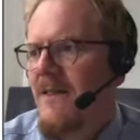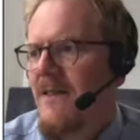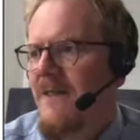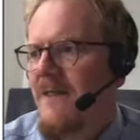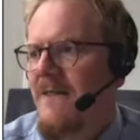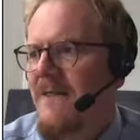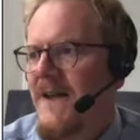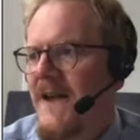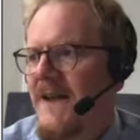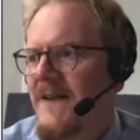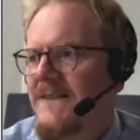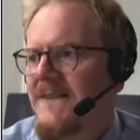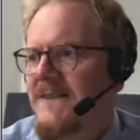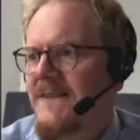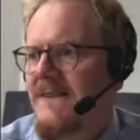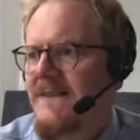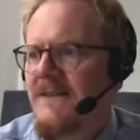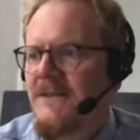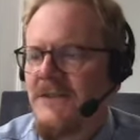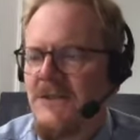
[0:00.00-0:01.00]
that
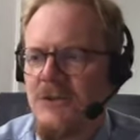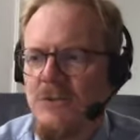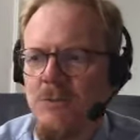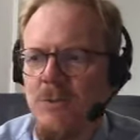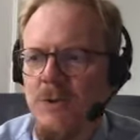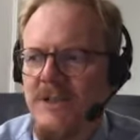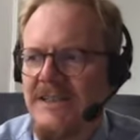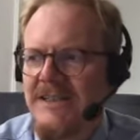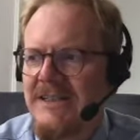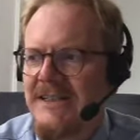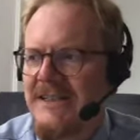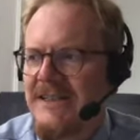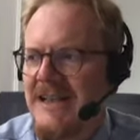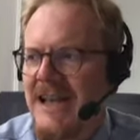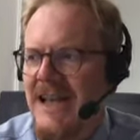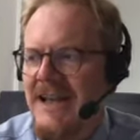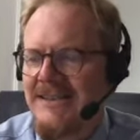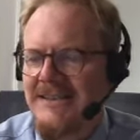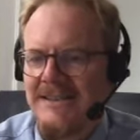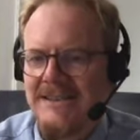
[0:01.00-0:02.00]
you would
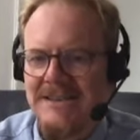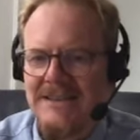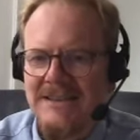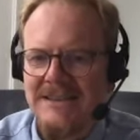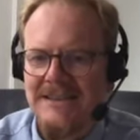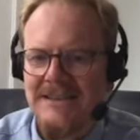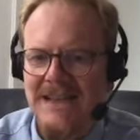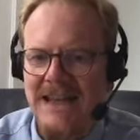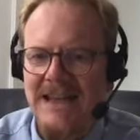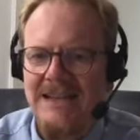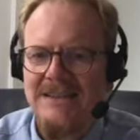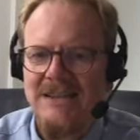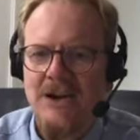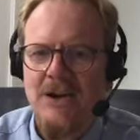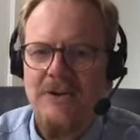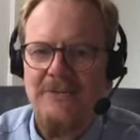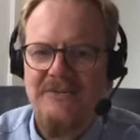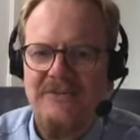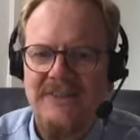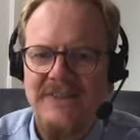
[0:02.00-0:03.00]
get data
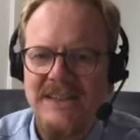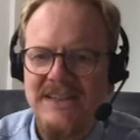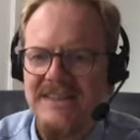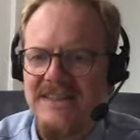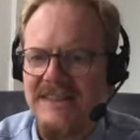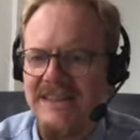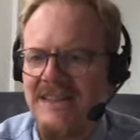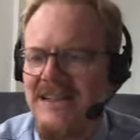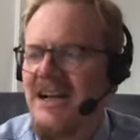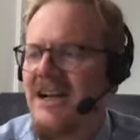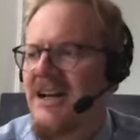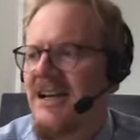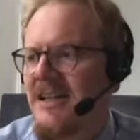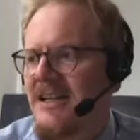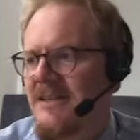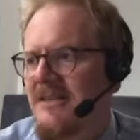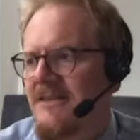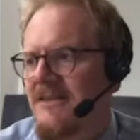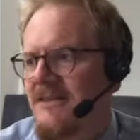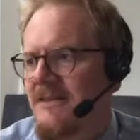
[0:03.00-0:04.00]
of this
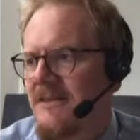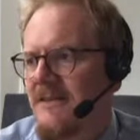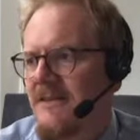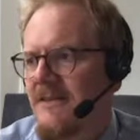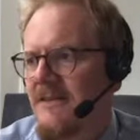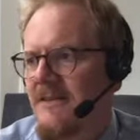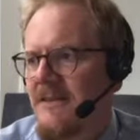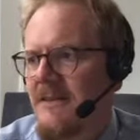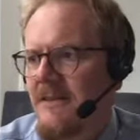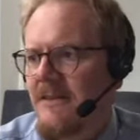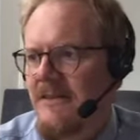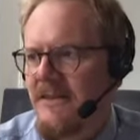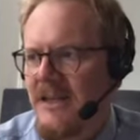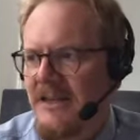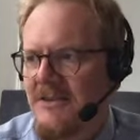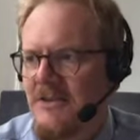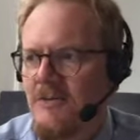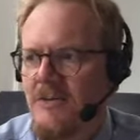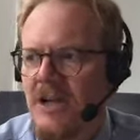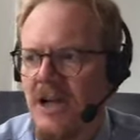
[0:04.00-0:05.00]
kind that
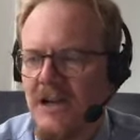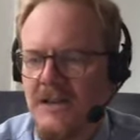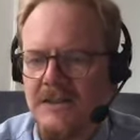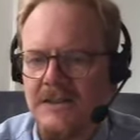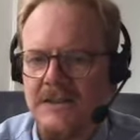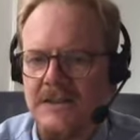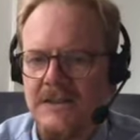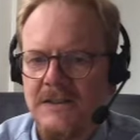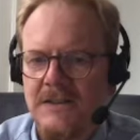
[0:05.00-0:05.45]
you got